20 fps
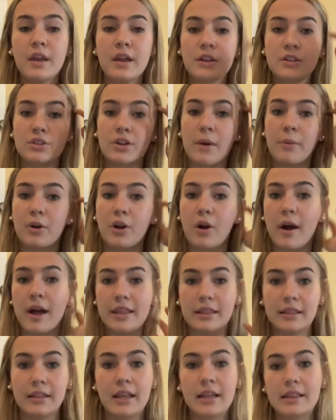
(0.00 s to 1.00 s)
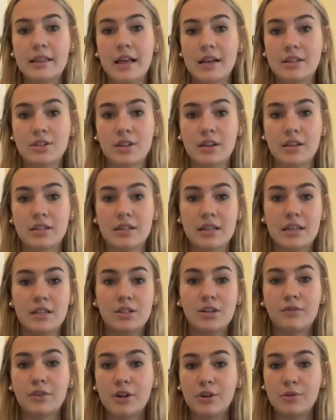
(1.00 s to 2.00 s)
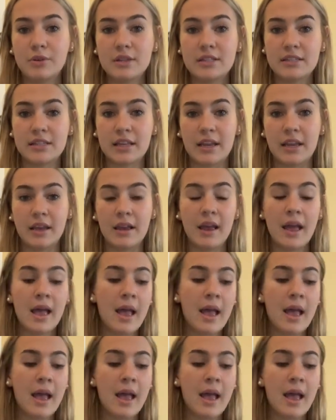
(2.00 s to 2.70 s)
So I will go ahead and link that so that it's easier for you to see.